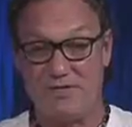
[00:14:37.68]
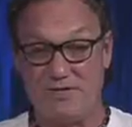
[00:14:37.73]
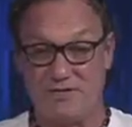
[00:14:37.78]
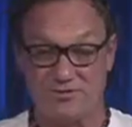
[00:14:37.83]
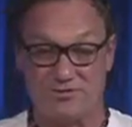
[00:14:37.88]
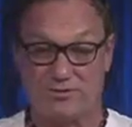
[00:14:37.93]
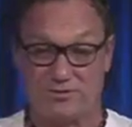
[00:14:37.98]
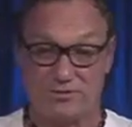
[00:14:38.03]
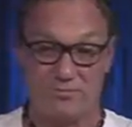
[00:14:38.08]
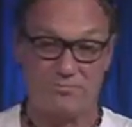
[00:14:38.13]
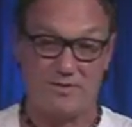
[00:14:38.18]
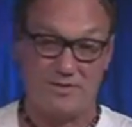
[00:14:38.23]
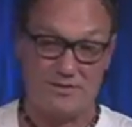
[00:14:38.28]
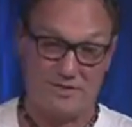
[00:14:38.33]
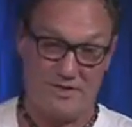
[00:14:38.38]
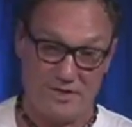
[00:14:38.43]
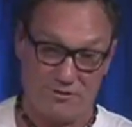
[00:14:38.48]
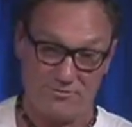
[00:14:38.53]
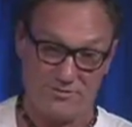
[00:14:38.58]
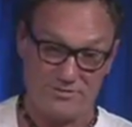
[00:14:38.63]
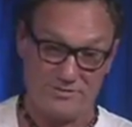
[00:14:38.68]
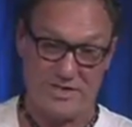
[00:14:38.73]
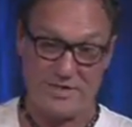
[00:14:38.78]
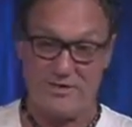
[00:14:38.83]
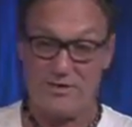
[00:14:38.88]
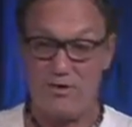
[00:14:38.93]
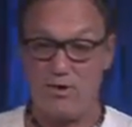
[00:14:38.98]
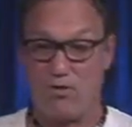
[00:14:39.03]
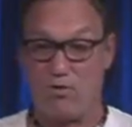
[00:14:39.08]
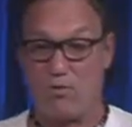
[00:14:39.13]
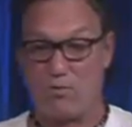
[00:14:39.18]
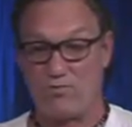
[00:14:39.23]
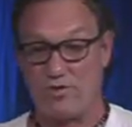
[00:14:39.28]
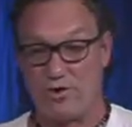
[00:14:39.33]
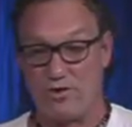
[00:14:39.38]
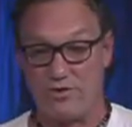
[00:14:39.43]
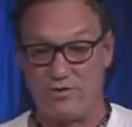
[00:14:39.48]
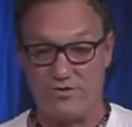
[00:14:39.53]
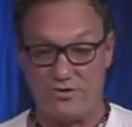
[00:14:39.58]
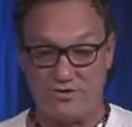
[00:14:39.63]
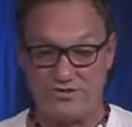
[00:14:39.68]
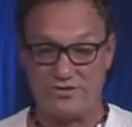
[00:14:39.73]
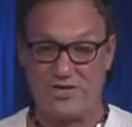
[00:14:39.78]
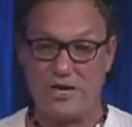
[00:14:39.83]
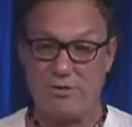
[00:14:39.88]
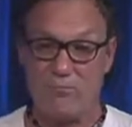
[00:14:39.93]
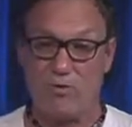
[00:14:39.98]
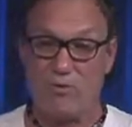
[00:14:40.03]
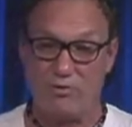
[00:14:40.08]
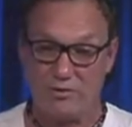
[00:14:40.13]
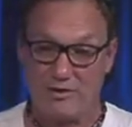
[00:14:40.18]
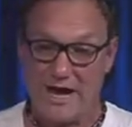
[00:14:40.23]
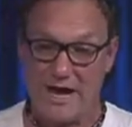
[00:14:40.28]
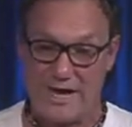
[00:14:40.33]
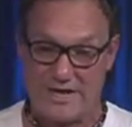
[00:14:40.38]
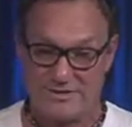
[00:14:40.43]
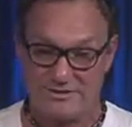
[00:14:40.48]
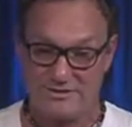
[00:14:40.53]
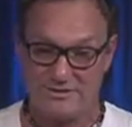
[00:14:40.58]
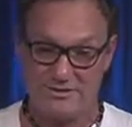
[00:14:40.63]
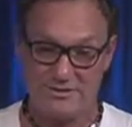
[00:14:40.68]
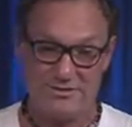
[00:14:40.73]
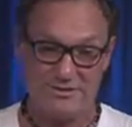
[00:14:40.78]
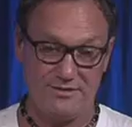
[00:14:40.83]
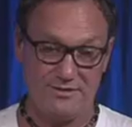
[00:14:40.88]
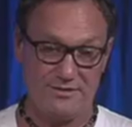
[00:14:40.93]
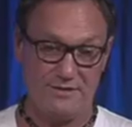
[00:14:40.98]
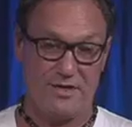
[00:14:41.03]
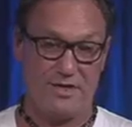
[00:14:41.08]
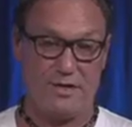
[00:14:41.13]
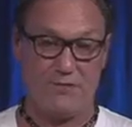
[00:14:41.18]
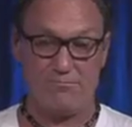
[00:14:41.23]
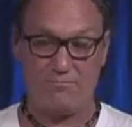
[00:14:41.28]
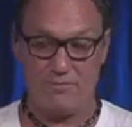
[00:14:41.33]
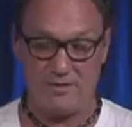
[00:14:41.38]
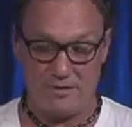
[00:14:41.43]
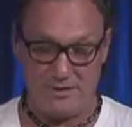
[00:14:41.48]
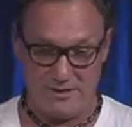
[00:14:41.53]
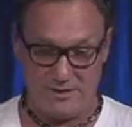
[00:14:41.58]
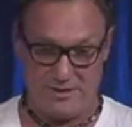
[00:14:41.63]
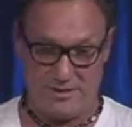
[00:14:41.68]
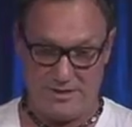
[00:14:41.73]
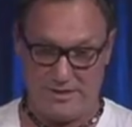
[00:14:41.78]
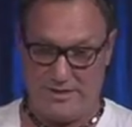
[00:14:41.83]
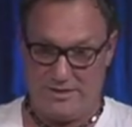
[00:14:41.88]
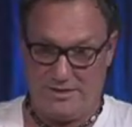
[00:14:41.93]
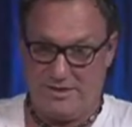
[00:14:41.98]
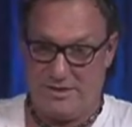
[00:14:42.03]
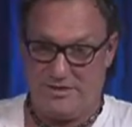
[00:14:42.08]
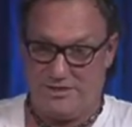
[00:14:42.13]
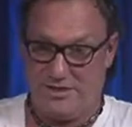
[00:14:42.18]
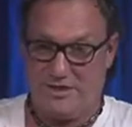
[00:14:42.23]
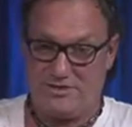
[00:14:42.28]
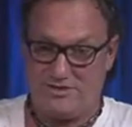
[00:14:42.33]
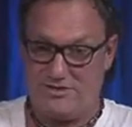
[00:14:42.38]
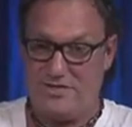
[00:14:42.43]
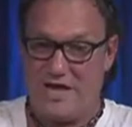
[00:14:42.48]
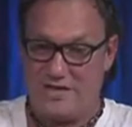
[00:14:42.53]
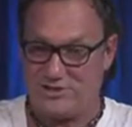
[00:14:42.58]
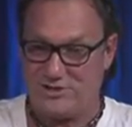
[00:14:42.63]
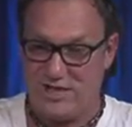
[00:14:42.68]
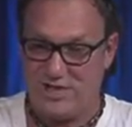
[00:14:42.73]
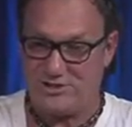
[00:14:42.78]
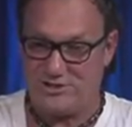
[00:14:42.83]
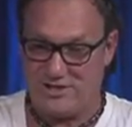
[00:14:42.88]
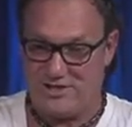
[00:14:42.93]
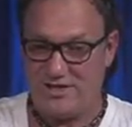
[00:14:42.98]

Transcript: consulted about the other side or the same old guys. It's not changing.